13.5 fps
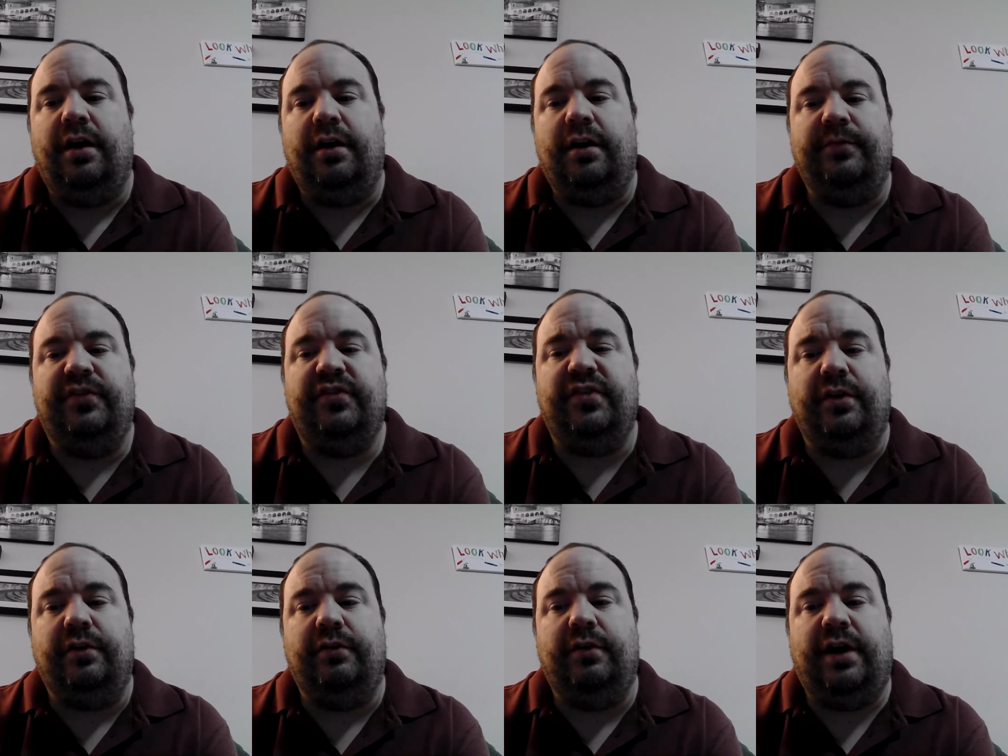
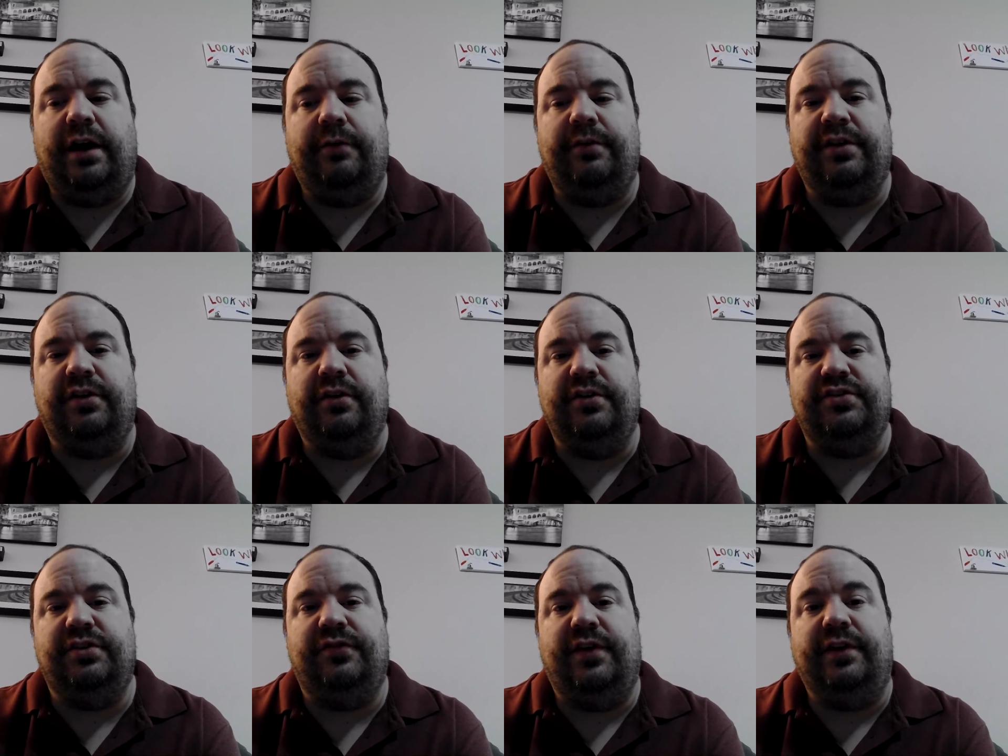So I would
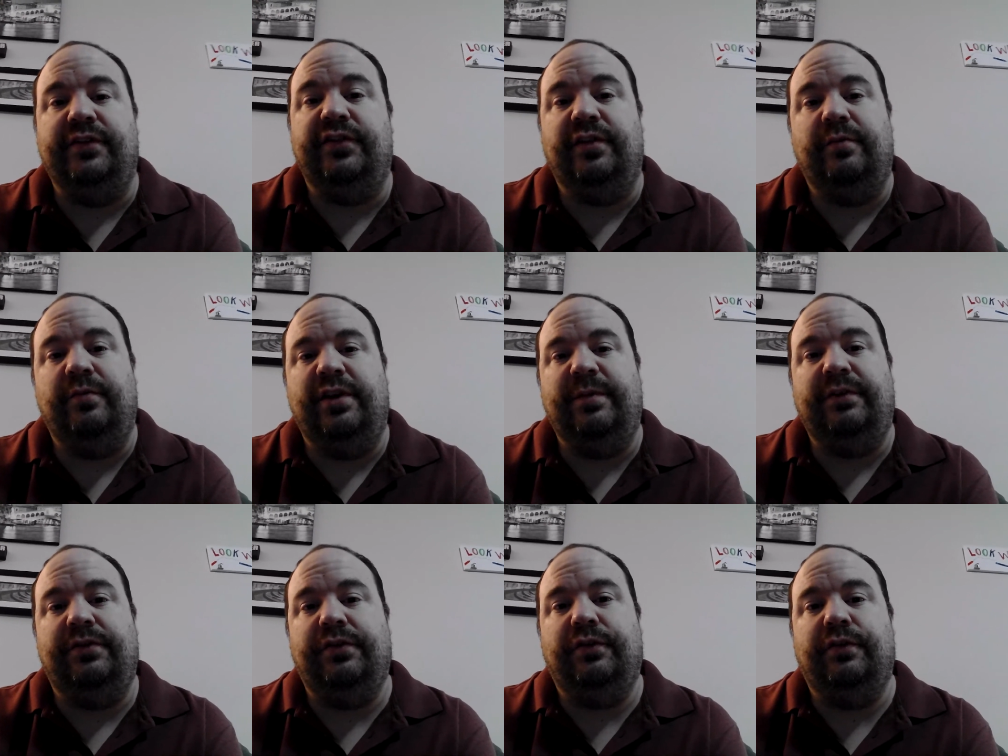encourage you to find some way to
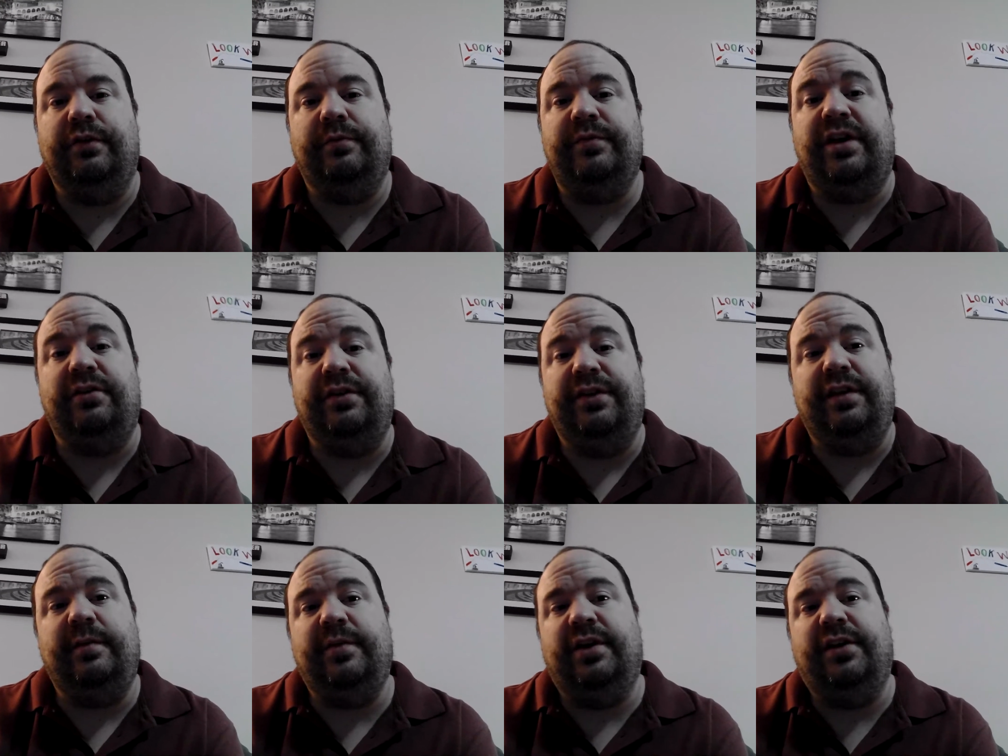meet with your group. Not only
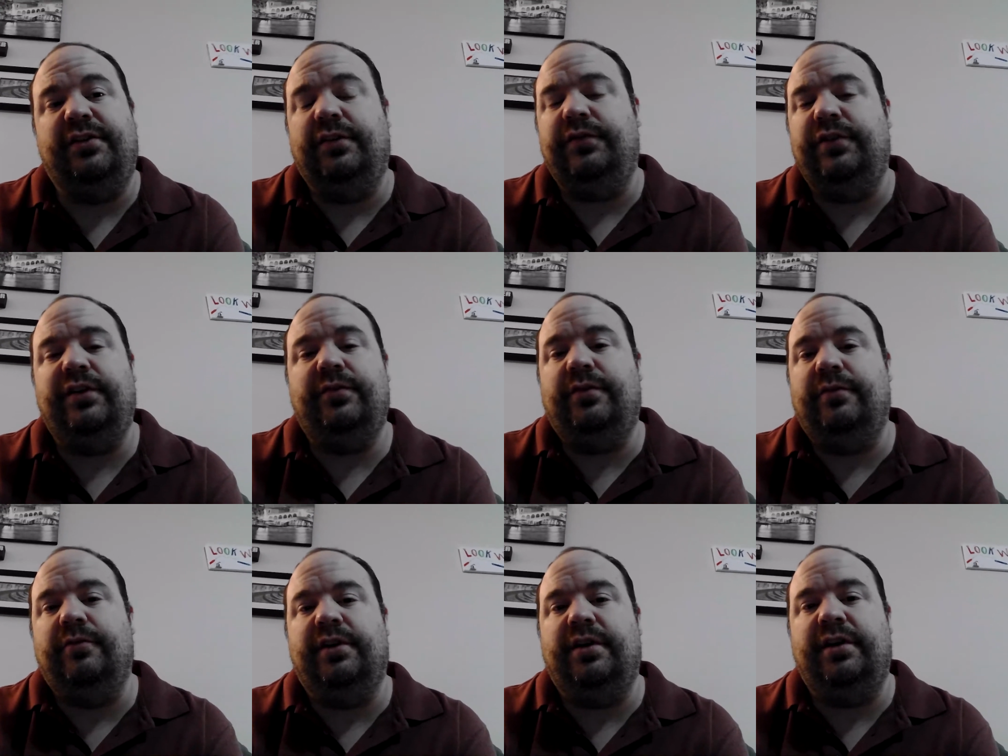then, but also if you guys want
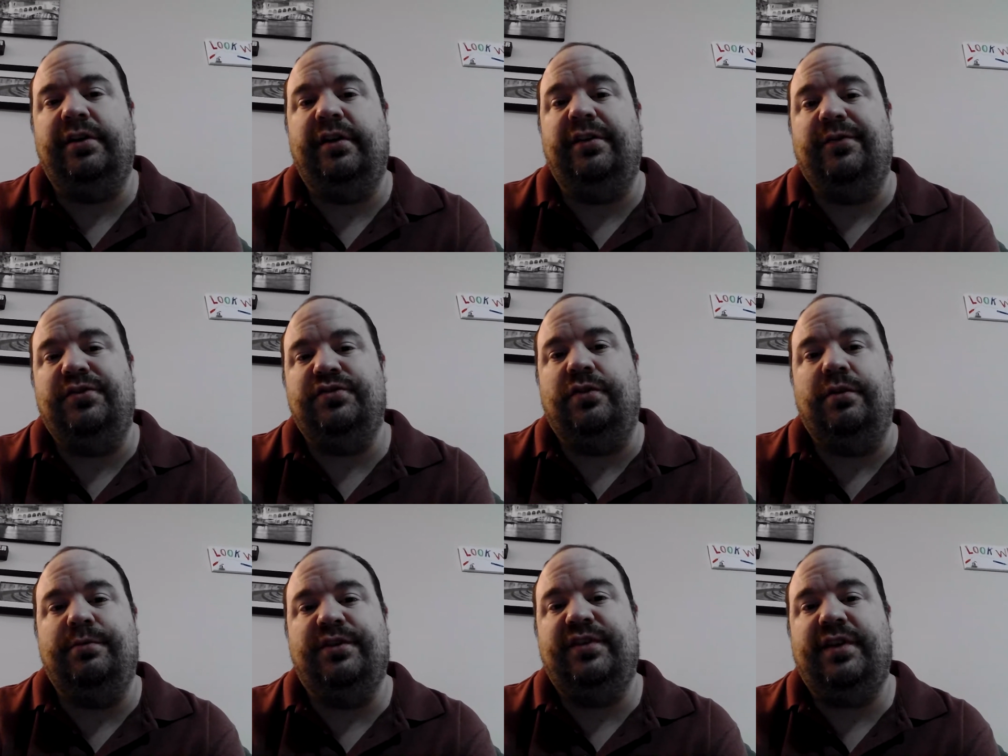to work on individual
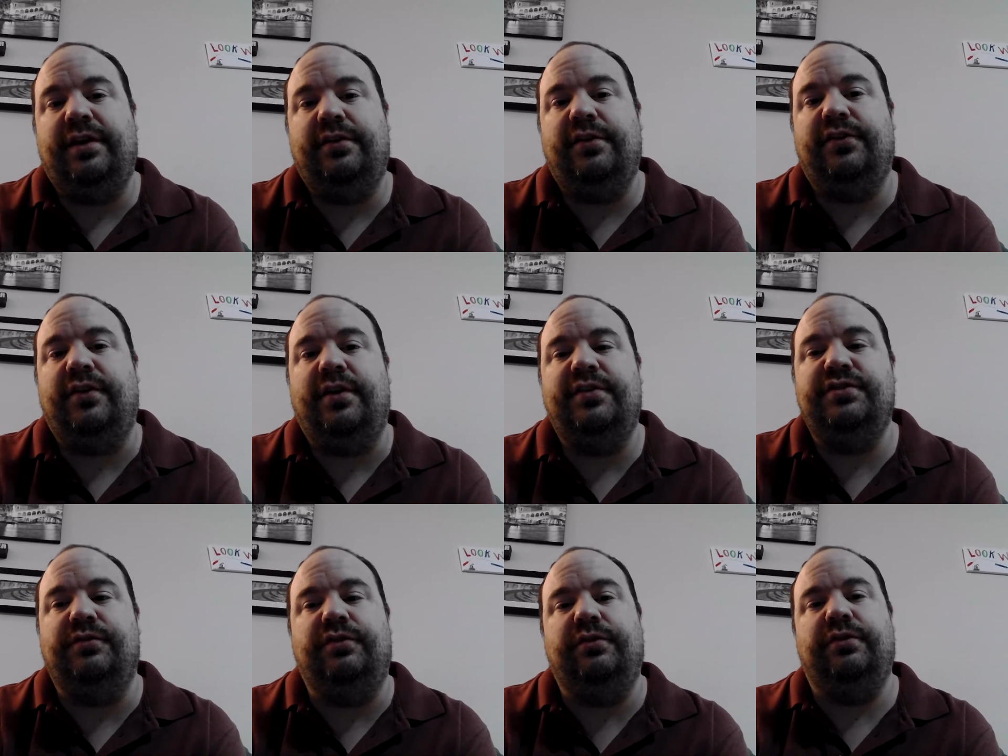homework together, as long
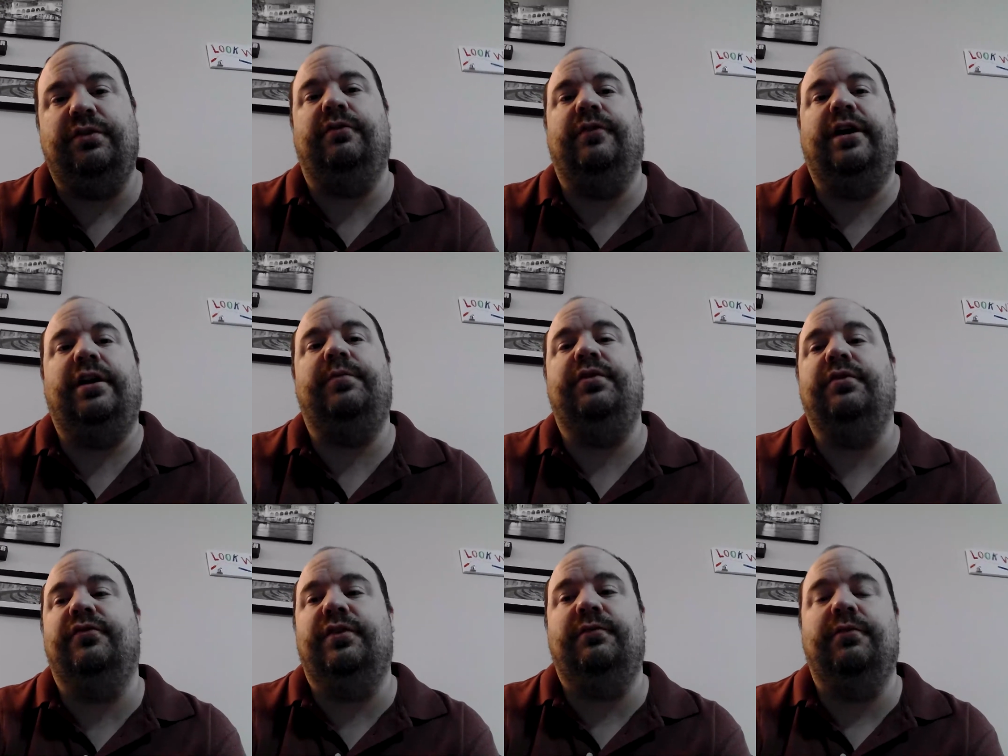as you do your own write-up, you
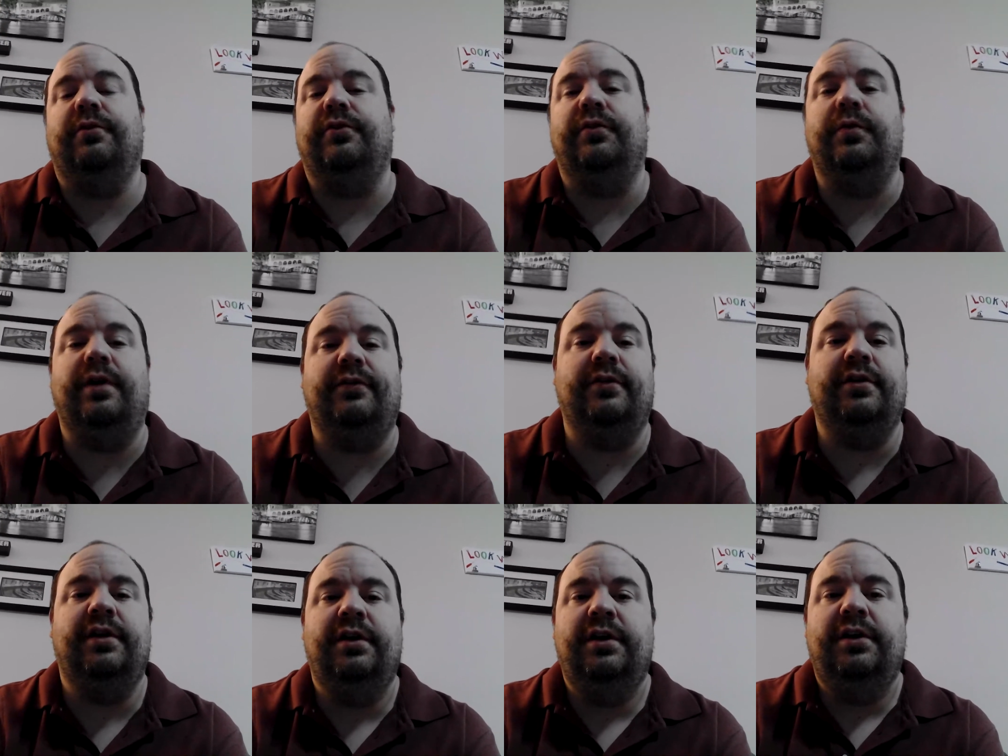are free to work with
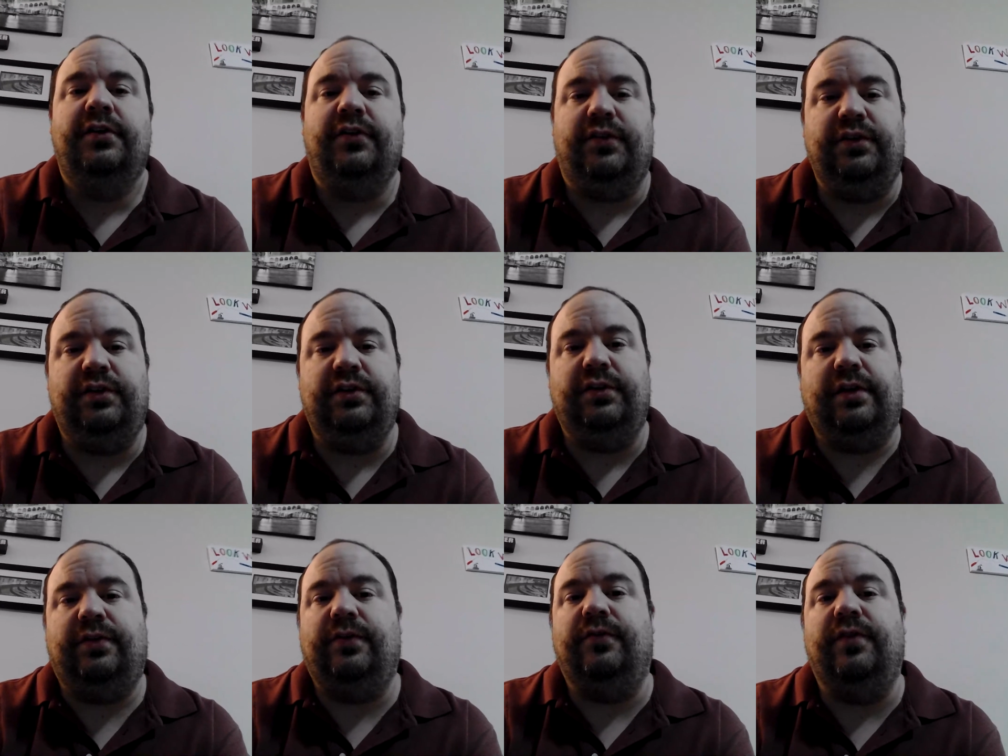whoever. So you can do
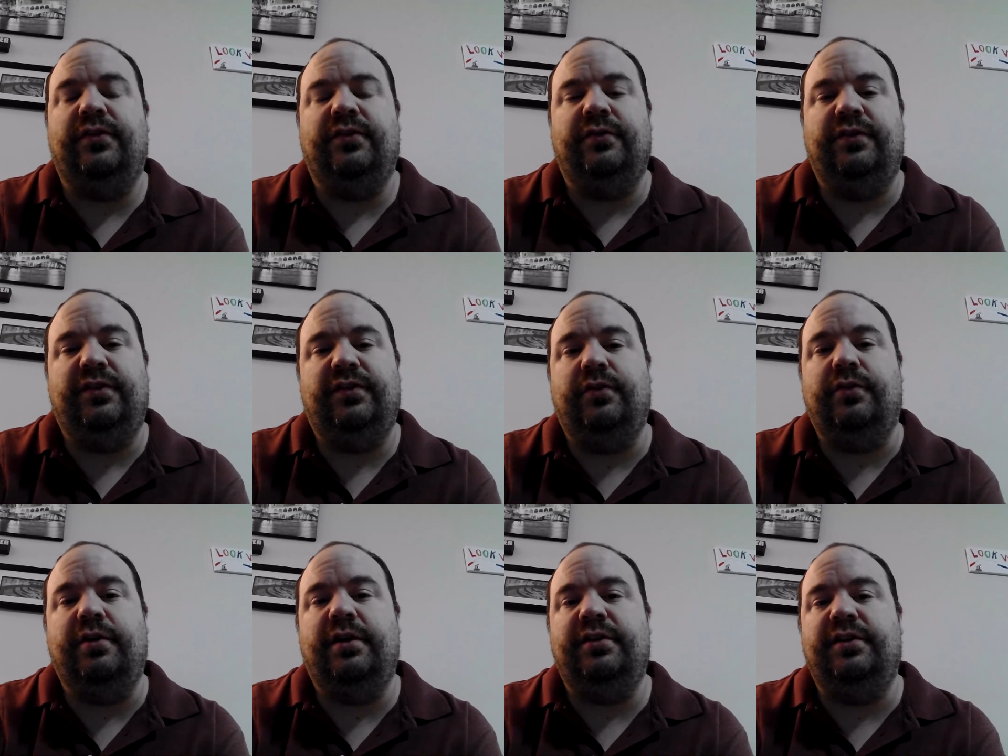that through
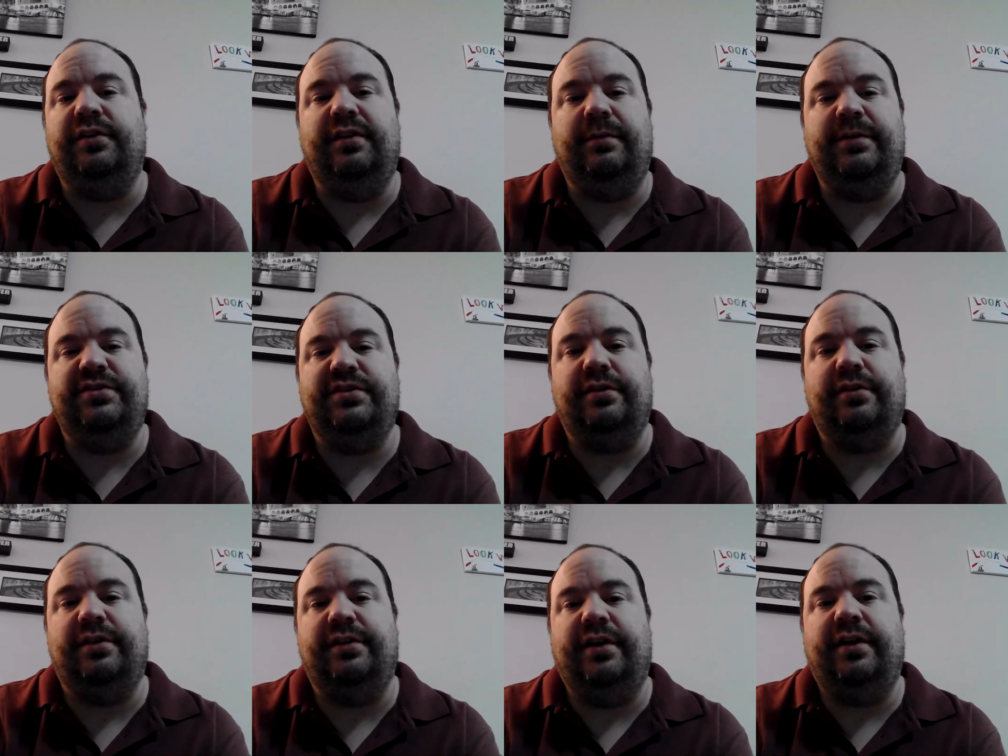Discord. You can DM each
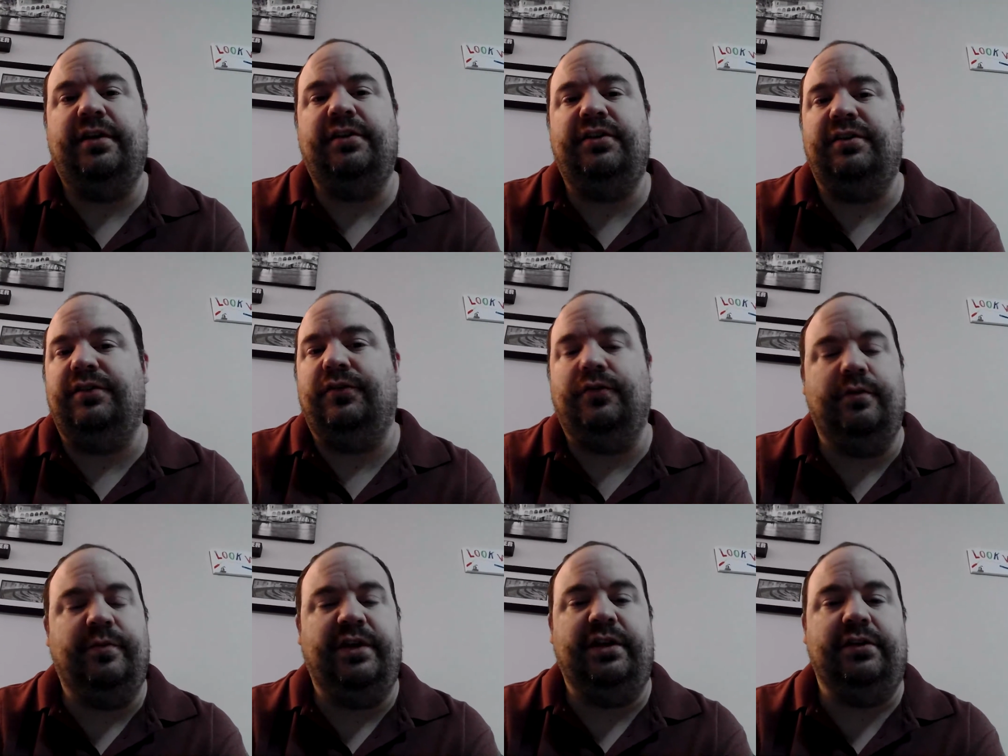other on there. You can use
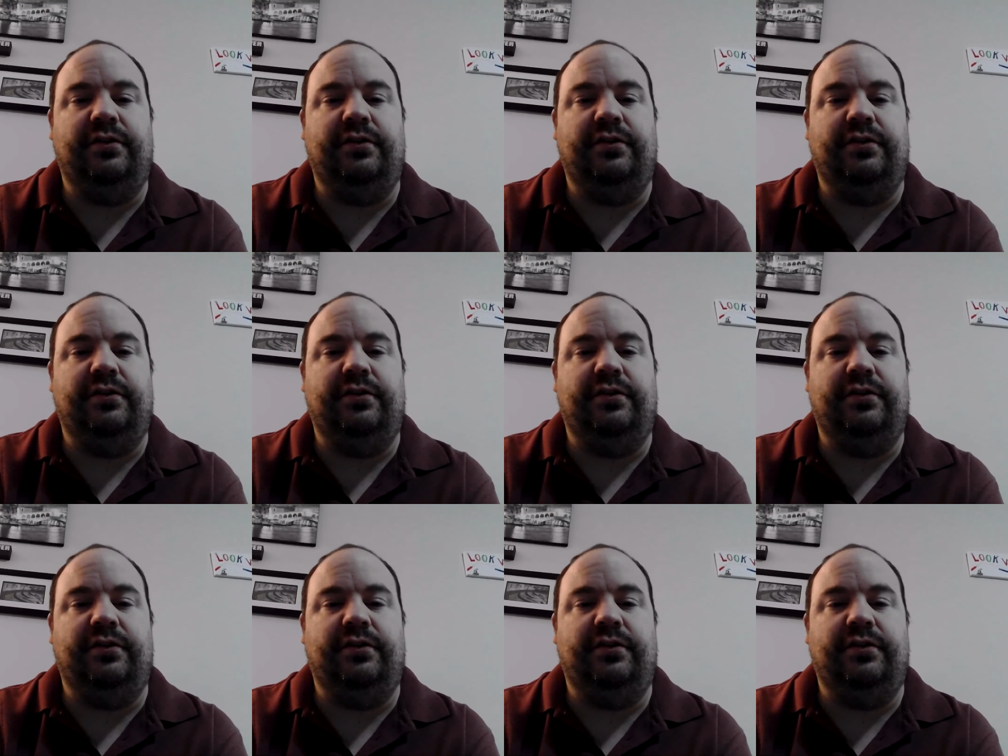GroupMe.